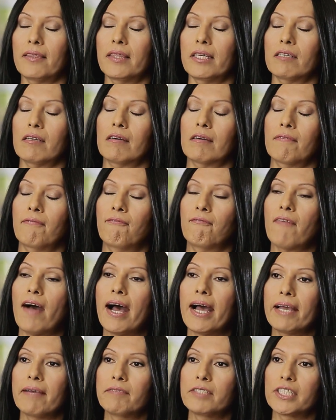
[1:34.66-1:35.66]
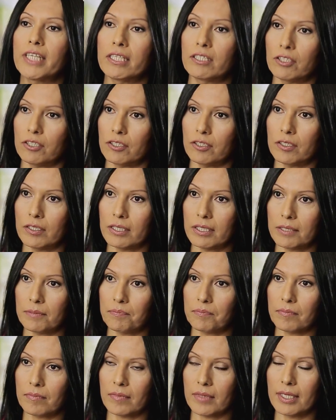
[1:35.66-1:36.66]
There are 5 genders
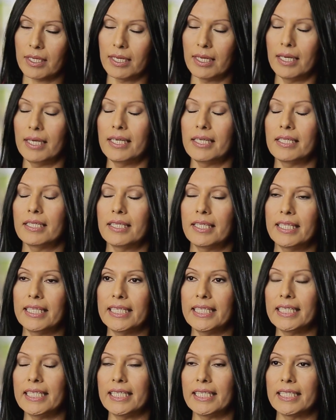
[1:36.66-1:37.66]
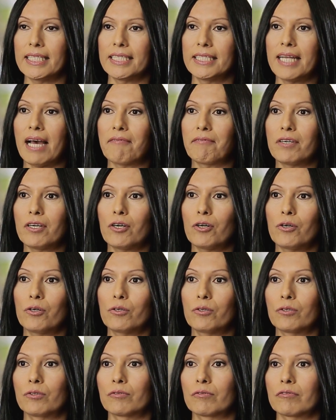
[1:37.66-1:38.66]
in the
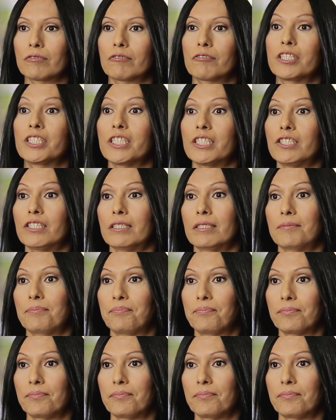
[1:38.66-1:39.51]
Navajo tradition.